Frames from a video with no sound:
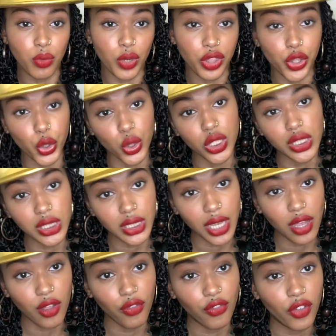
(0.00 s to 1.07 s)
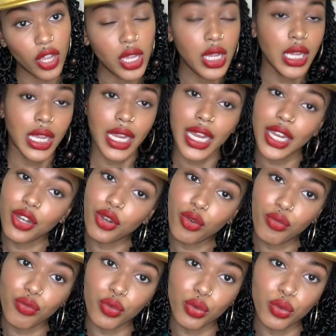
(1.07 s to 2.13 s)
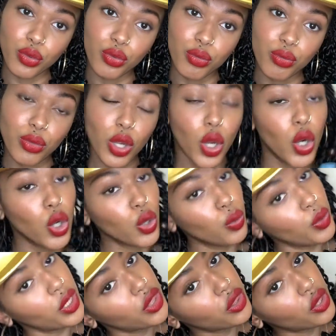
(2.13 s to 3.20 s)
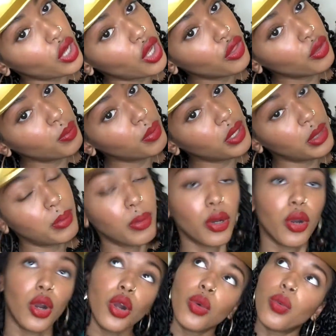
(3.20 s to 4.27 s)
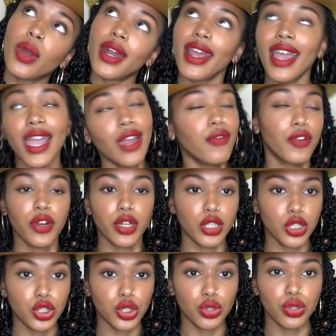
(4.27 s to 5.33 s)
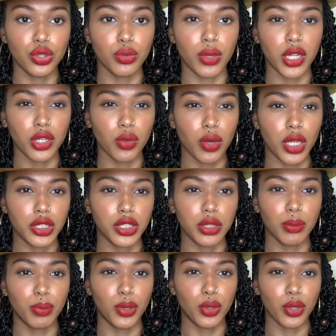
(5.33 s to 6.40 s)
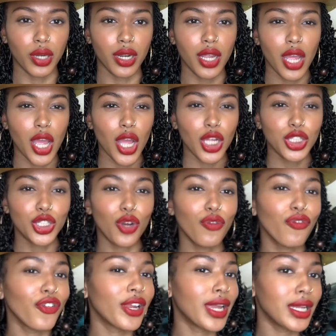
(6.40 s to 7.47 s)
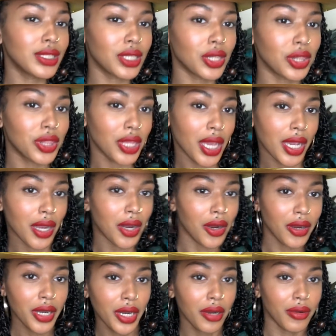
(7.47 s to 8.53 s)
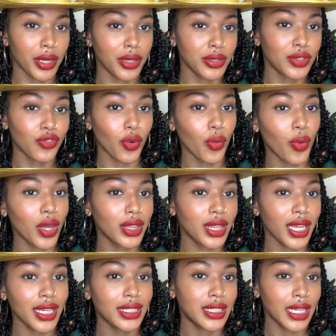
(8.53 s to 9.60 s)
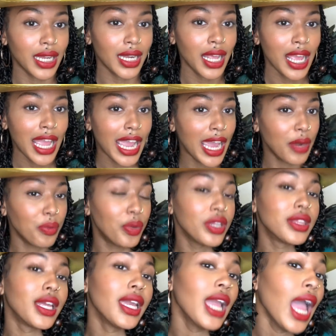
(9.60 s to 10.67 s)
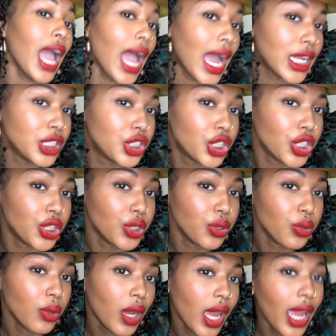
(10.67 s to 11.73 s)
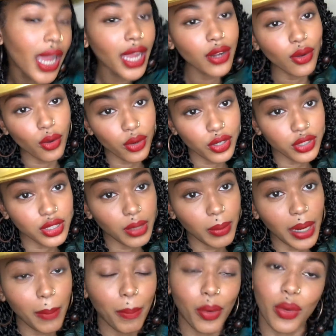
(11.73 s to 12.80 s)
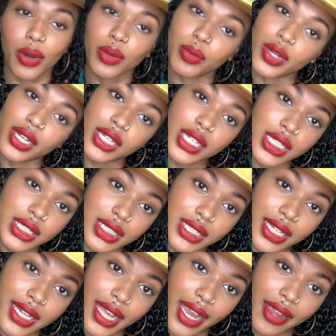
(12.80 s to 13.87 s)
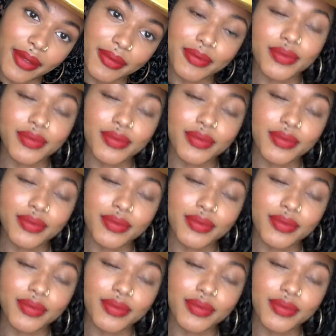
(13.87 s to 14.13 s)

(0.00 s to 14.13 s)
with yourself in your room or with other people or whatever it is you do while you're watching porn, don't forget to thank our heroes for what they did and what they had to do in order to make porn what it is today.